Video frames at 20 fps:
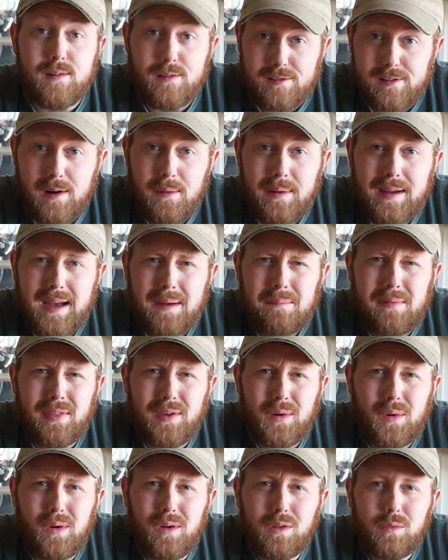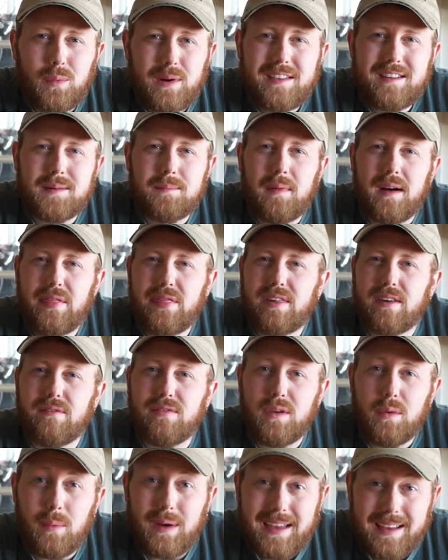So growing up in the cold winter months
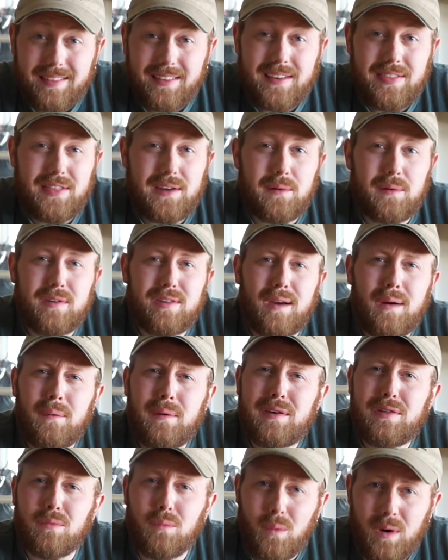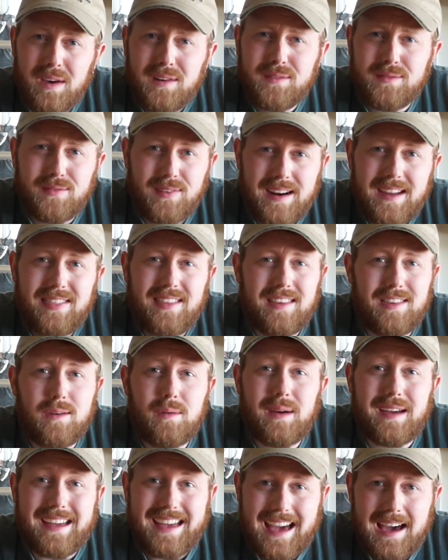of New England, there was always one friend that you
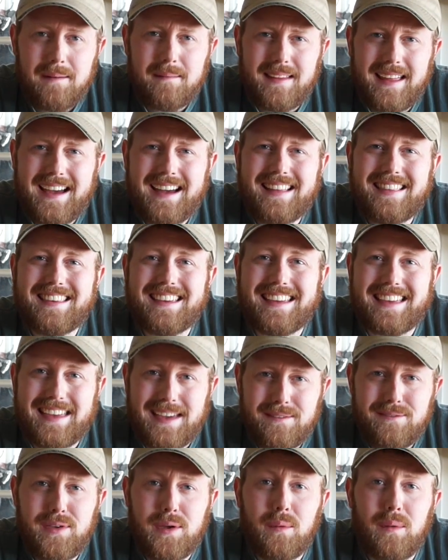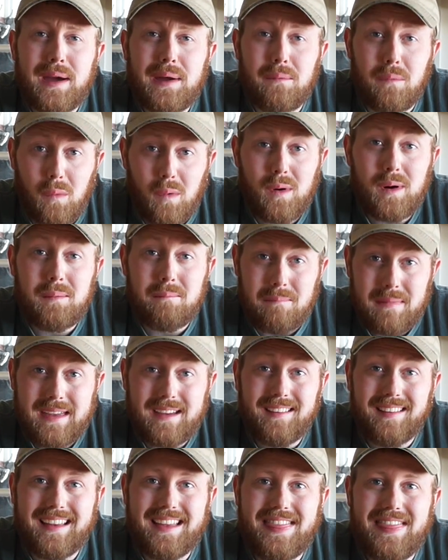could count on to give you a warm
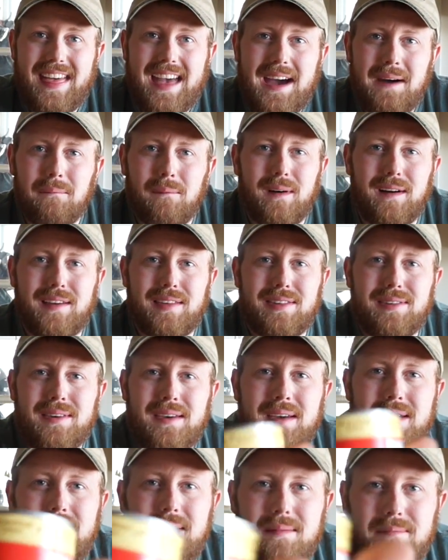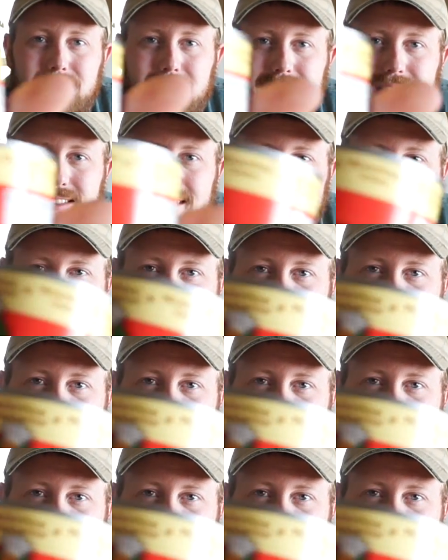meal, and that was Mr.